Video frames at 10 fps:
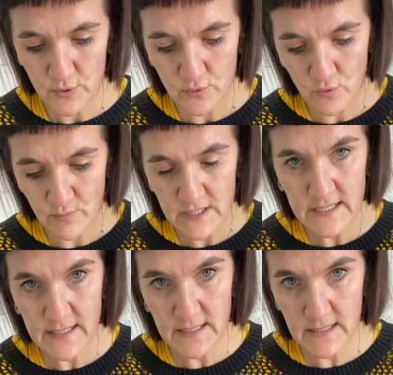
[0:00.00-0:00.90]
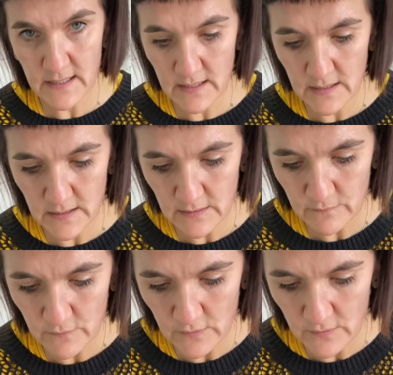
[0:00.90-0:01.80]
Normally,
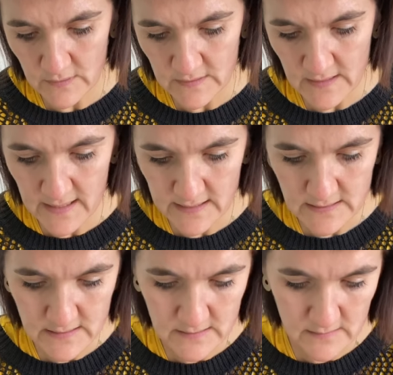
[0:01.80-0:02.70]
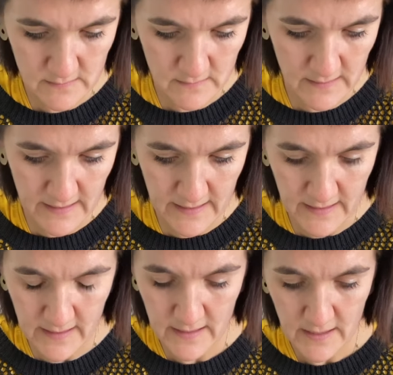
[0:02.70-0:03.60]
if you look at that
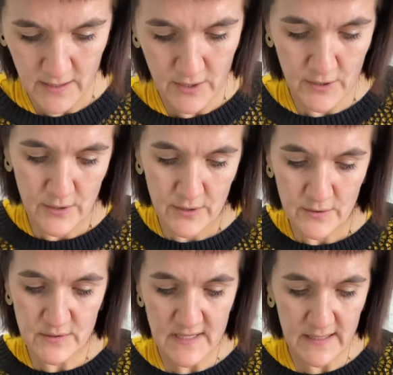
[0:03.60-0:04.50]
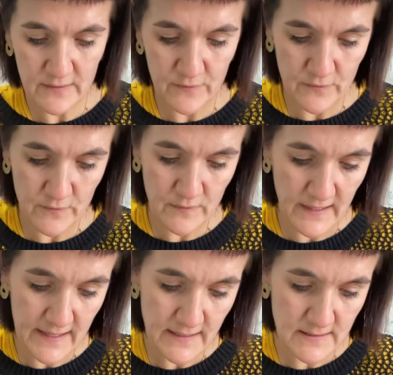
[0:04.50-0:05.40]
there, you take it through
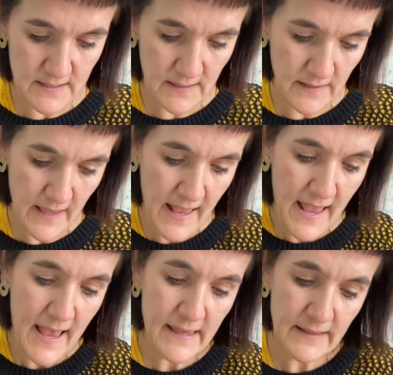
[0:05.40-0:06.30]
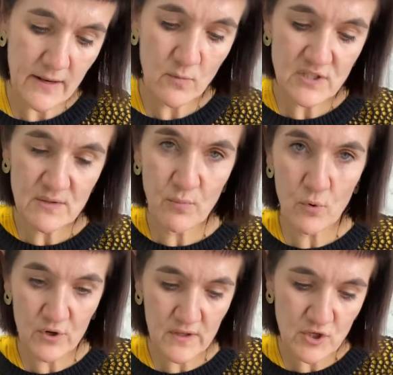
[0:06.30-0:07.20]
that and then what's
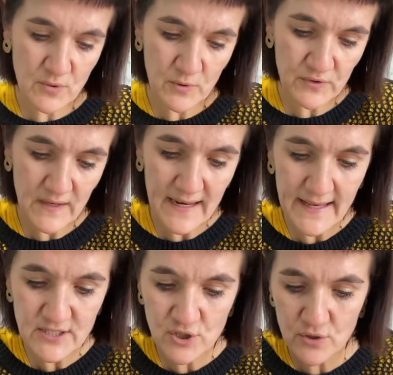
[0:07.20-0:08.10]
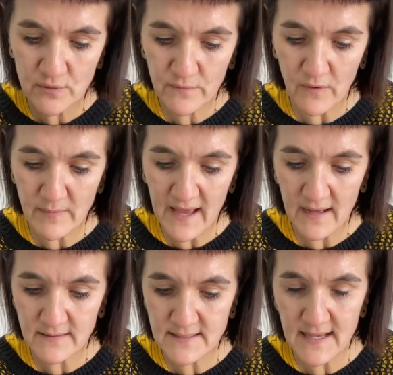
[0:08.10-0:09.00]
important that you put the lace through from the
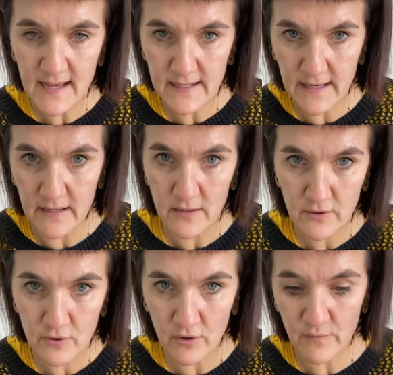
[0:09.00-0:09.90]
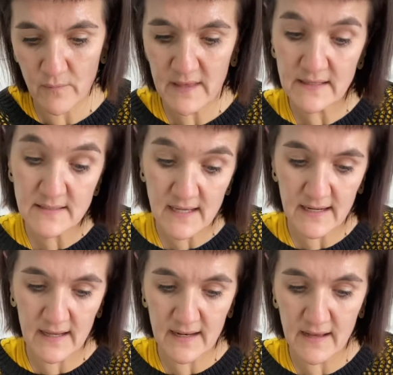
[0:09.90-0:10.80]
outside in, not from the inside
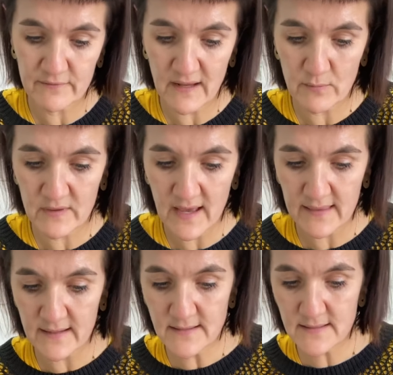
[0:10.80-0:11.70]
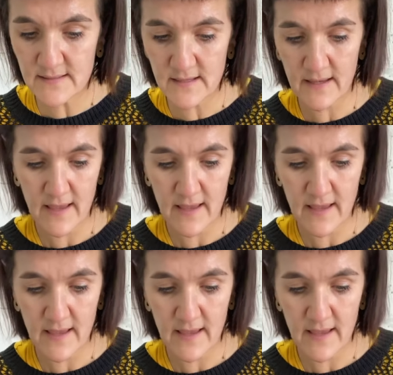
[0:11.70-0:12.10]
out, how I've done with the others.